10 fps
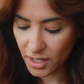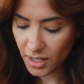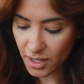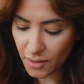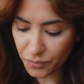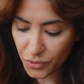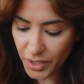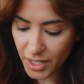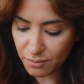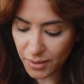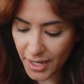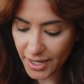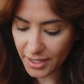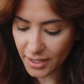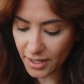want to
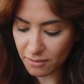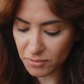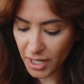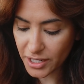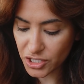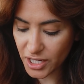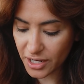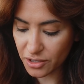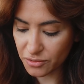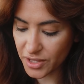apply eyeshadow,